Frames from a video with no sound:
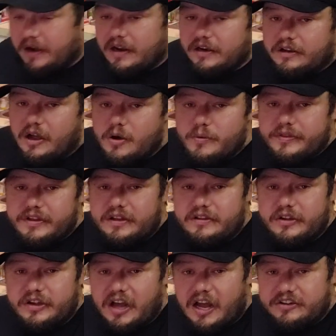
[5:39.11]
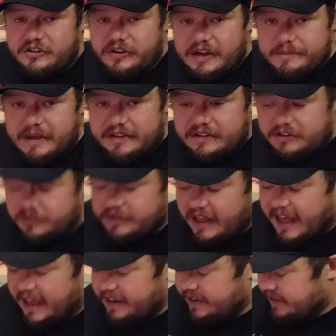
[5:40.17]
going to go with the concentrate mix and do
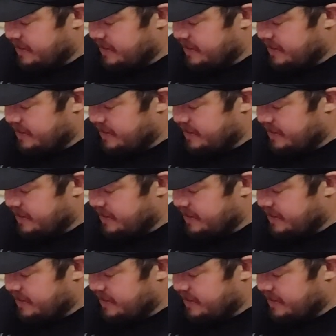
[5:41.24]
that.